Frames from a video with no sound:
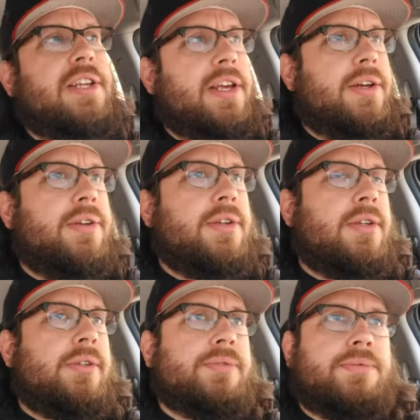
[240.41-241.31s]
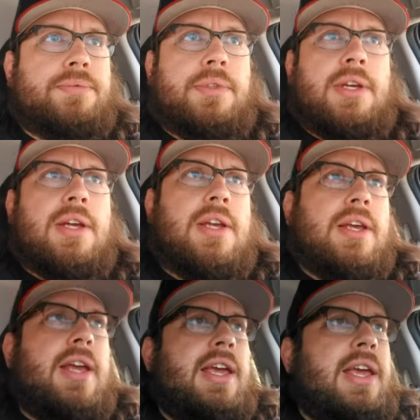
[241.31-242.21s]
idea.
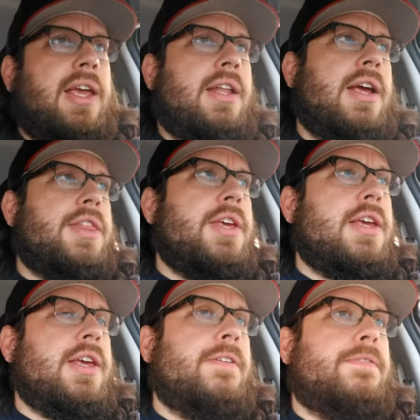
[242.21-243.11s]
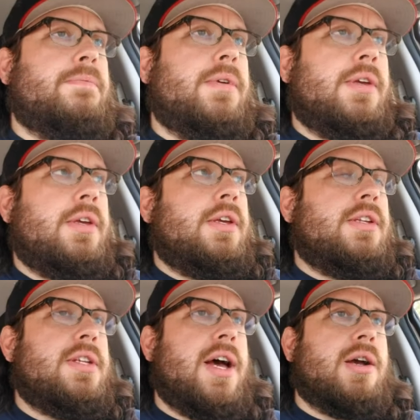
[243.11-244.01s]
And I think if
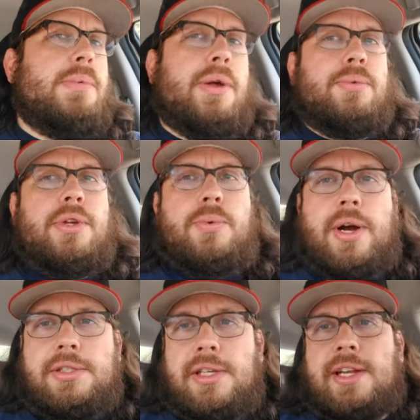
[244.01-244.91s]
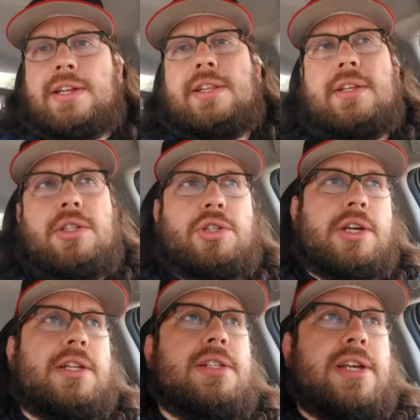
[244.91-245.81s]
Taco Bell really wants to get into this
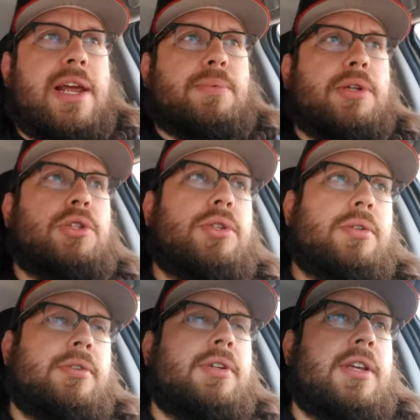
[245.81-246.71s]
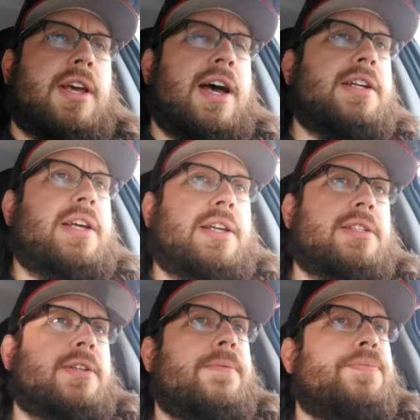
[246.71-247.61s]
chicken sandwich
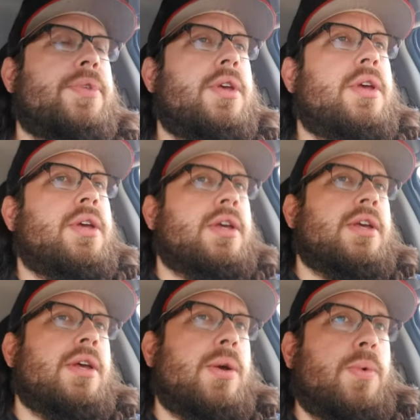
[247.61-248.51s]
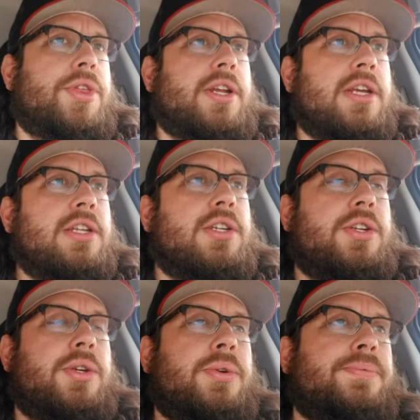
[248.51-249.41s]
contest, what they need to
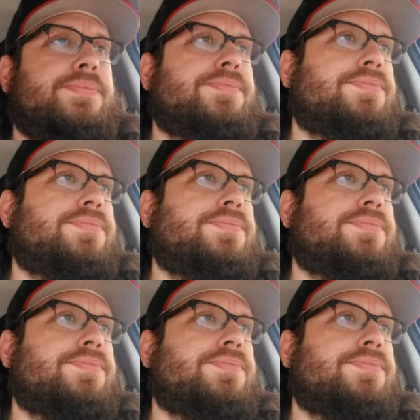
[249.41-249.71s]
do